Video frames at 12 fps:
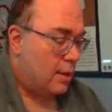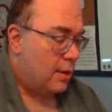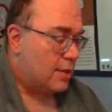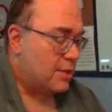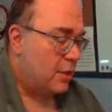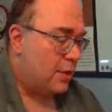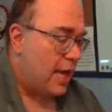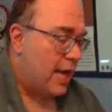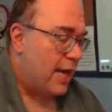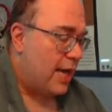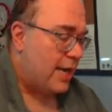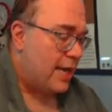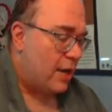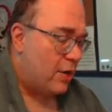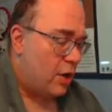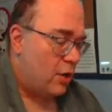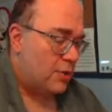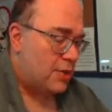So the AI now
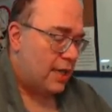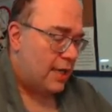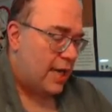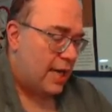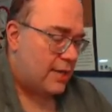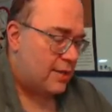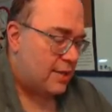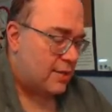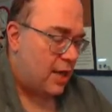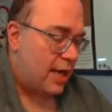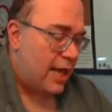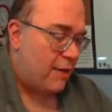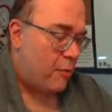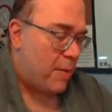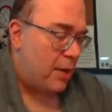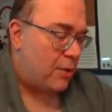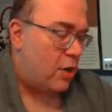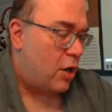goes. It has, does not have a
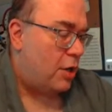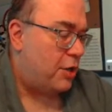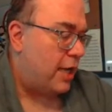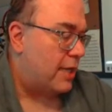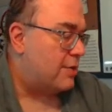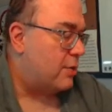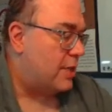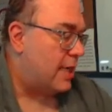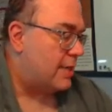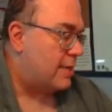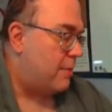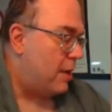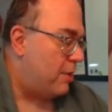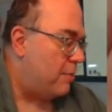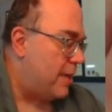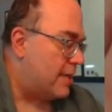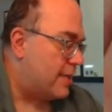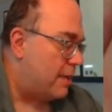mountain card yet, so it takes the mountain and
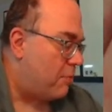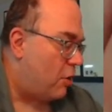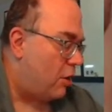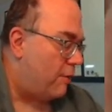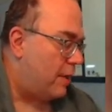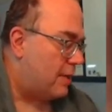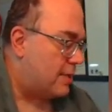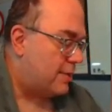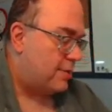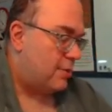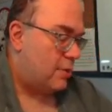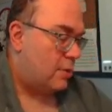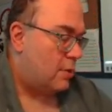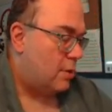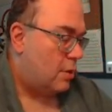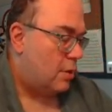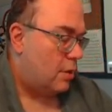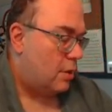makes that part of its
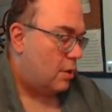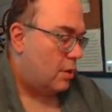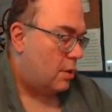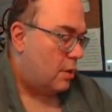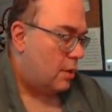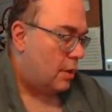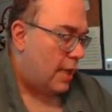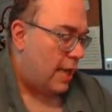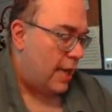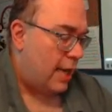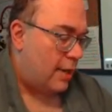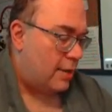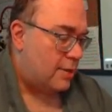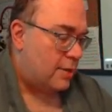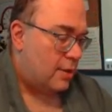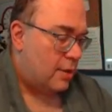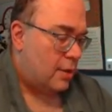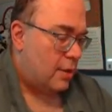hand.
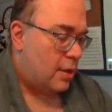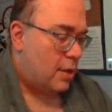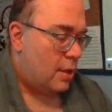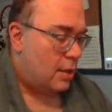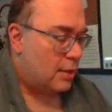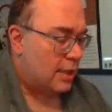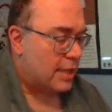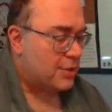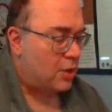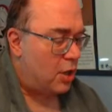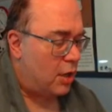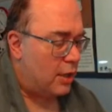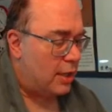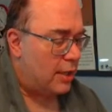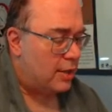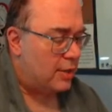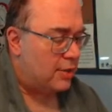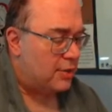The next card
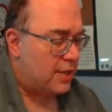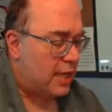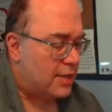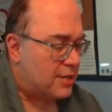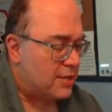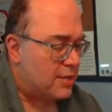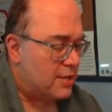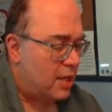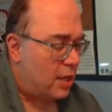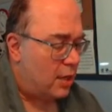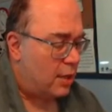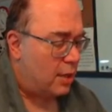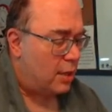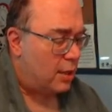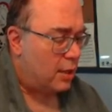is a Sun.